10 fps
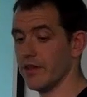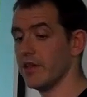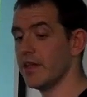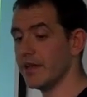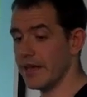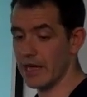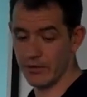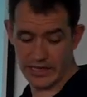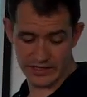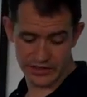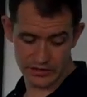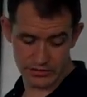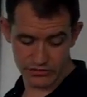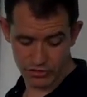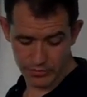than nowadays.
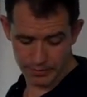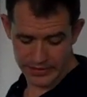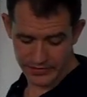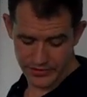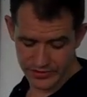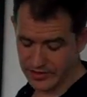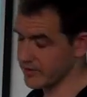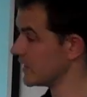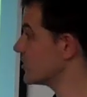So drop the pizzas,